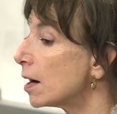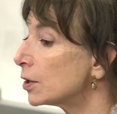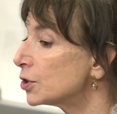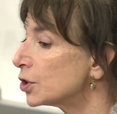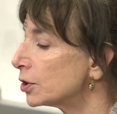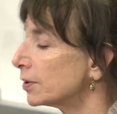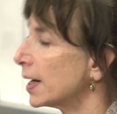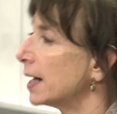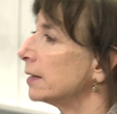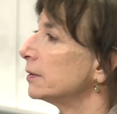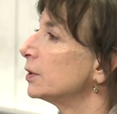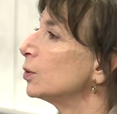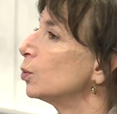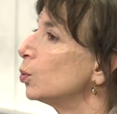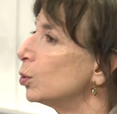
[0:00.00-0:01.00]

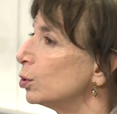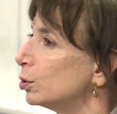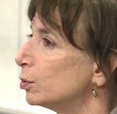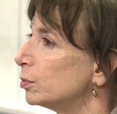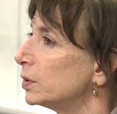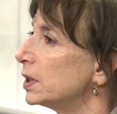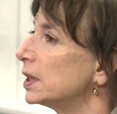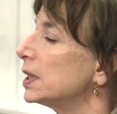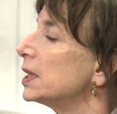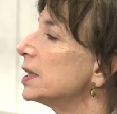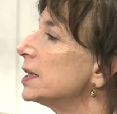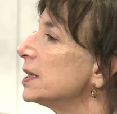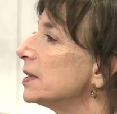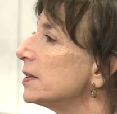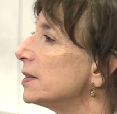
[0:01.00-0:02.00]
underground, the womb,
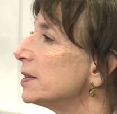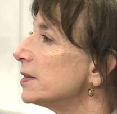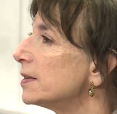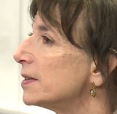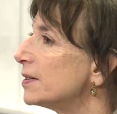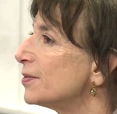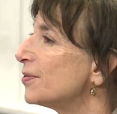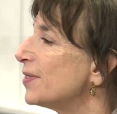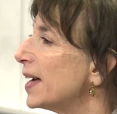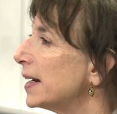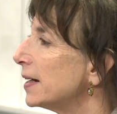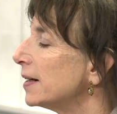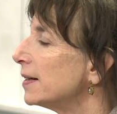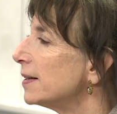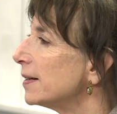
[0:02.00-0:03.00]
the
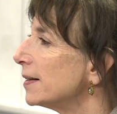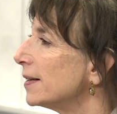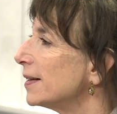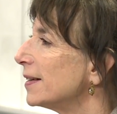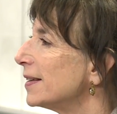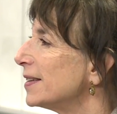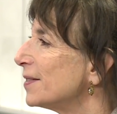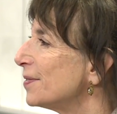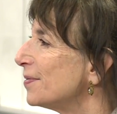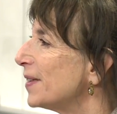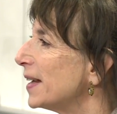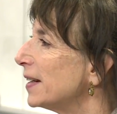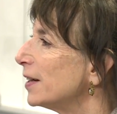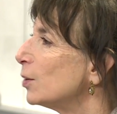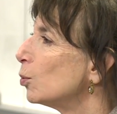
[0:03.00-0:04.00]

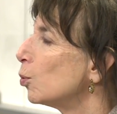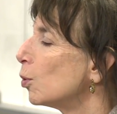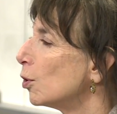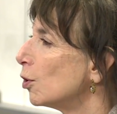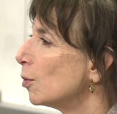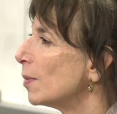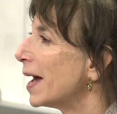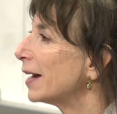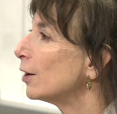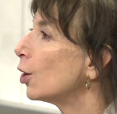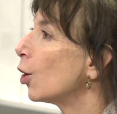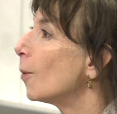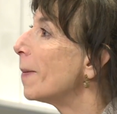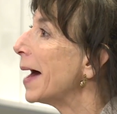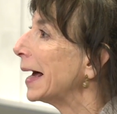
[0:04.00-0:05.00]
fetid womb, and
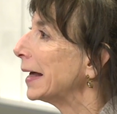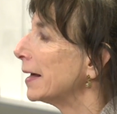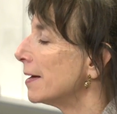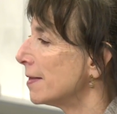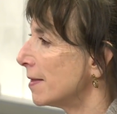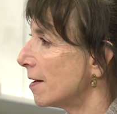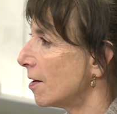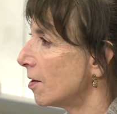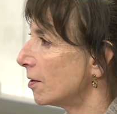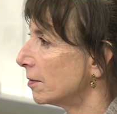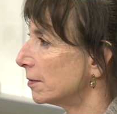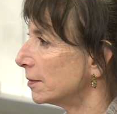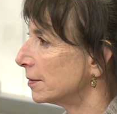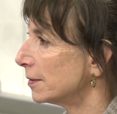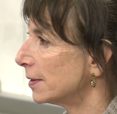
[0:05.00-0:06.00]
go back in there
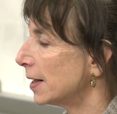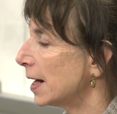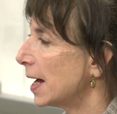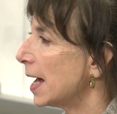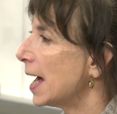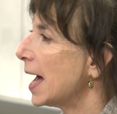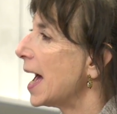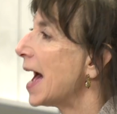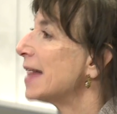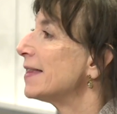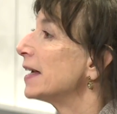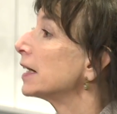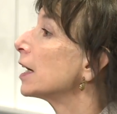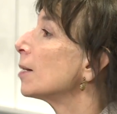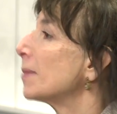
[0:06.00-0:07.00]

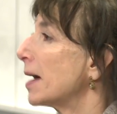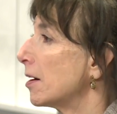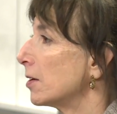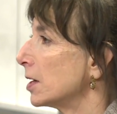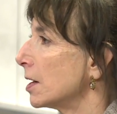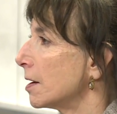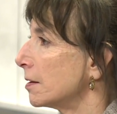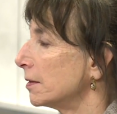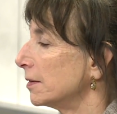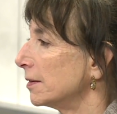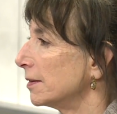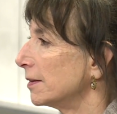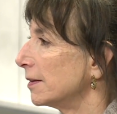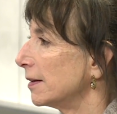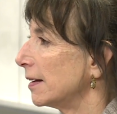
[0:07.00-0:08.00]
and then come out again.
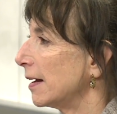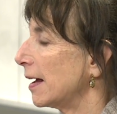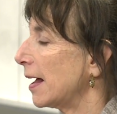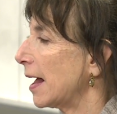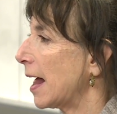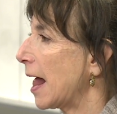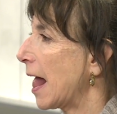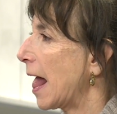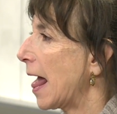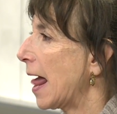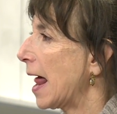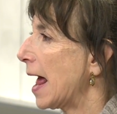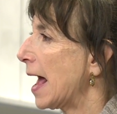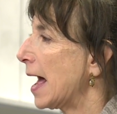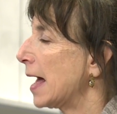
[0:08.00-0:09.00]

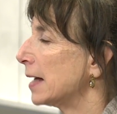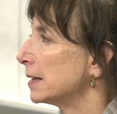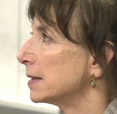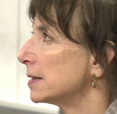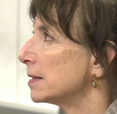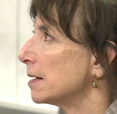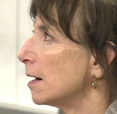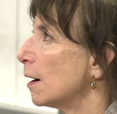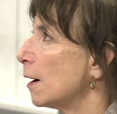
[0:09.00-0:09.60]
And